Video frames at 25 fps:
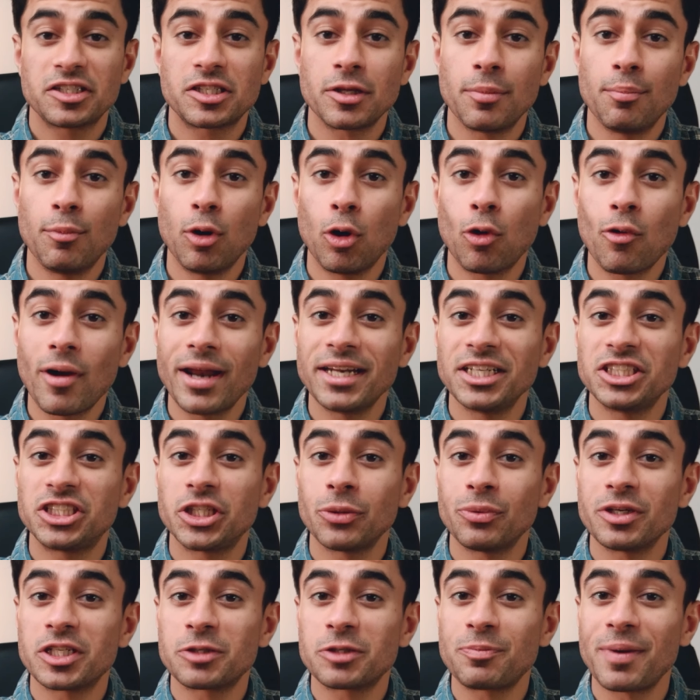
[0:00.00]
the more energy
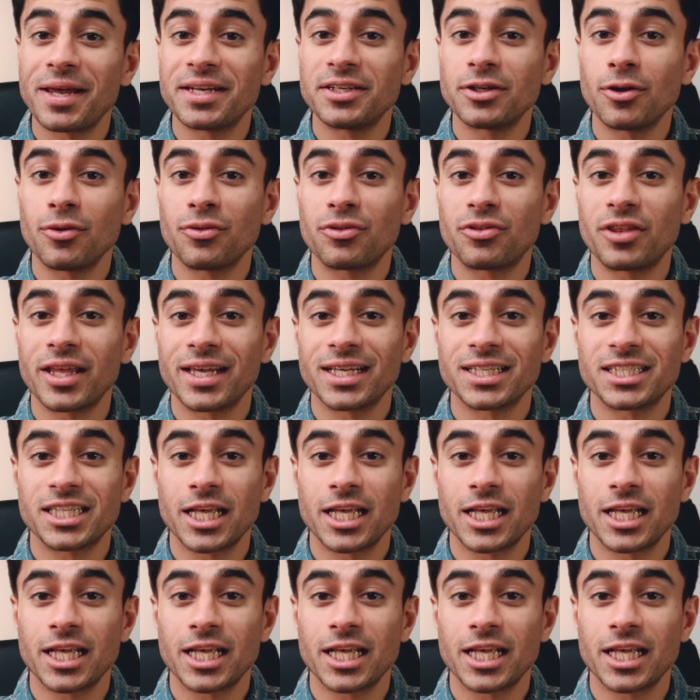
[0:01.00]
we spend on things